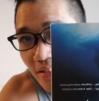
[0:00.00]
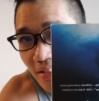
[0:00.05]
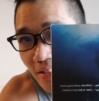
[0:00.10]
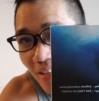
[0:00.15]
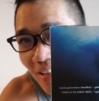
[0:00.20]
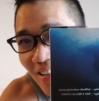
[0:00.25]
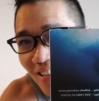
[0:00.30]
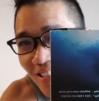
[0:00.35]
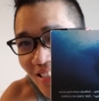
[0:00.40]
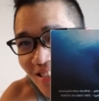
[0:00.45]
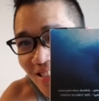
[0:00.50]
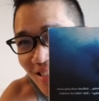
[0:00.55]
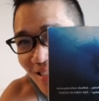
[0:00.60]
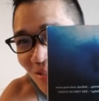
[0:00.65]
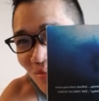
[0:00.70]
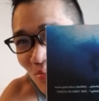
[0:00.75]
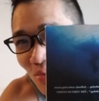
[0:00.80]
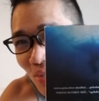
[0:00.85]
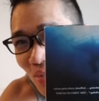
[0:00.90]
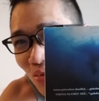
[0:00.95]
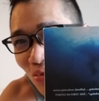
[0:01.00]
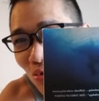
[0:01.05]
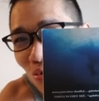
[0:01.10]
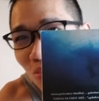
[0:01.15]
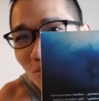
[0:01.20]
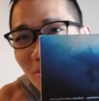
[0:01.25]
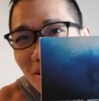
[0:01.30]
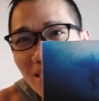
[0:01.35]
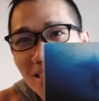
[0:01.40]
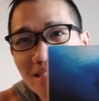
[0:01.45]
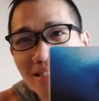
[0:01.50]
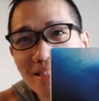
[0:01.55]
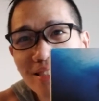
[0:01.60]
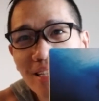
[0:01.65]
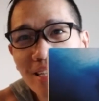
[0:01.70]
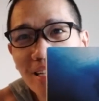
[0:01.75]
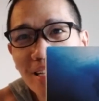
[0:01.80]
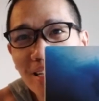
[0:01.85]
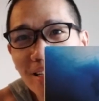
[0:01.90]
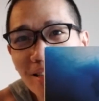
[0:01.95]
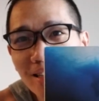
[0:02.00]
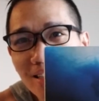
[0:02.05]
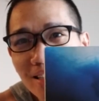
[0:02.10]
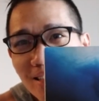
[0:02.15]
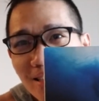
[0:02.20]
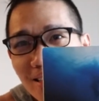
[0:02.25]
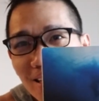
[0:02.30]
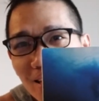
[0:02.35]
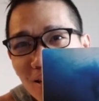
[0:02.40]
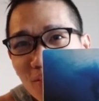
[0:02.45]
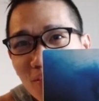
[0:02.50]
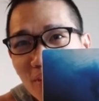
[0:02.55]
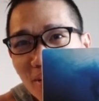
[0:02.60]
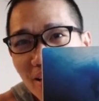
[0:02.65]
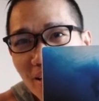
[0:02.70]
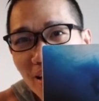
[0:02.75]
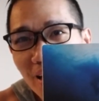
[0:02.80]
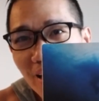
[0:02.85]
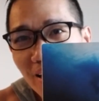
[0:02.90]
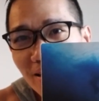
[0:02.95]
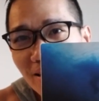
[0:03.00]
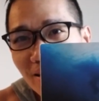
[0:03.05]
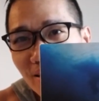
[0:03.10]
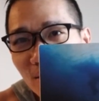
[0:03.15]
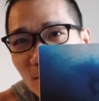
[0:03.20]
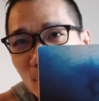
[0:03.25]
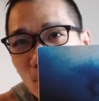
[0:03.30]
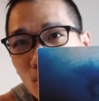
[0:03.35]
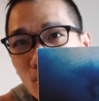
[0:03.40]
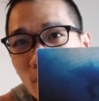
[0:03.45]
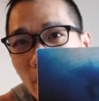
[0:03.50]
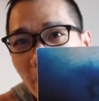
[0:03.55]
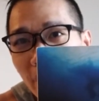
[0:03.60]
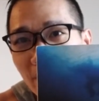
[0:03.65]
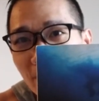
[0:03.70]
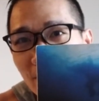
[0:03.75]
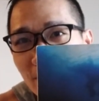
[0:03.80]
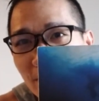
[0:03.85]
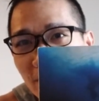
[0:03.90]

it's, it's pretty cool because the, the elephant and the, the rider,